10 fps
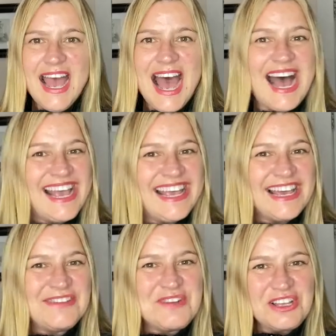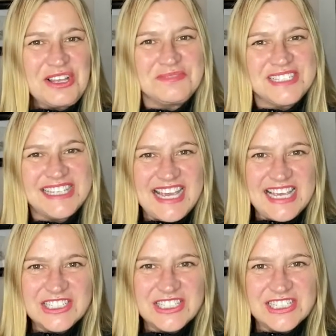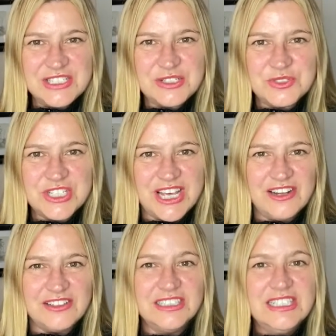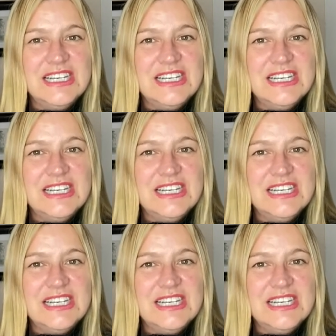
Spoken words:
Hi, and welcome to the HT2 channel.